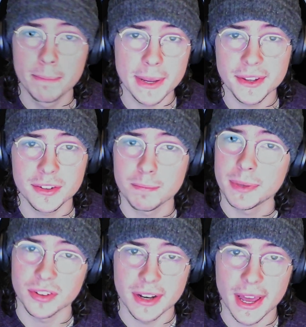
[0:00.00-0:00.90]

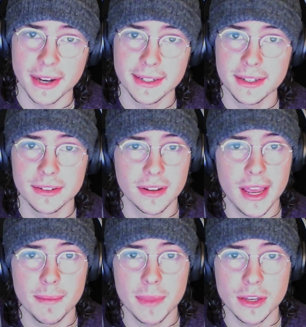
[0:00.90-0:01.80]
Bissonette is a
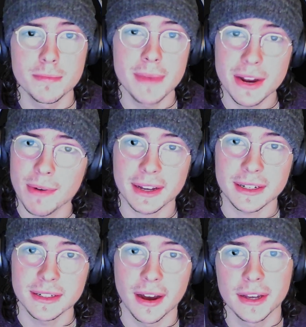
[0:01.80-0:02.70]
name that you may
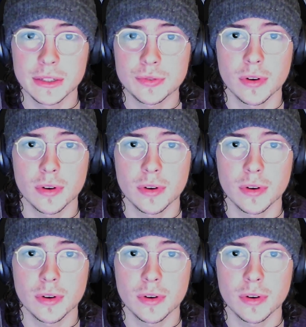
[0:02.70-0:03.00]
recognize from